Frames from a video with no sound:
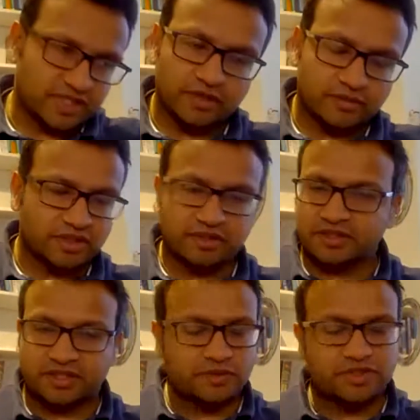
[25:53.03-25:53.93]
you know,
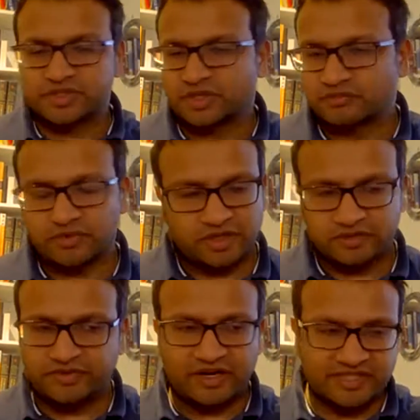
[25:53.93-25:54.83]
they were using
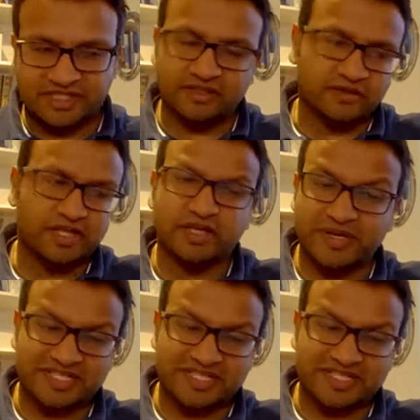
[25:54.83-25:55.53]
various other